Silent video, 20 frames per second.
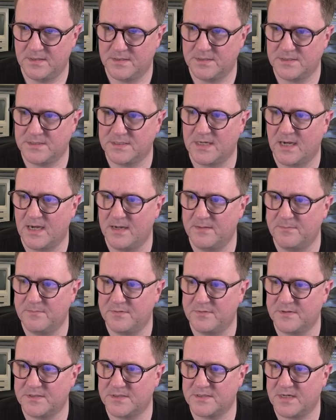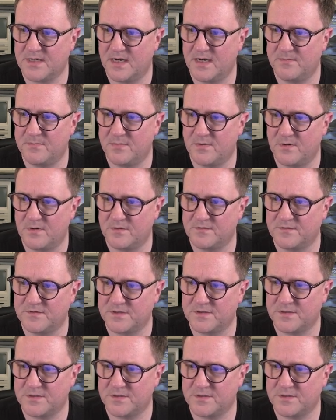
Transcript: type sandbox,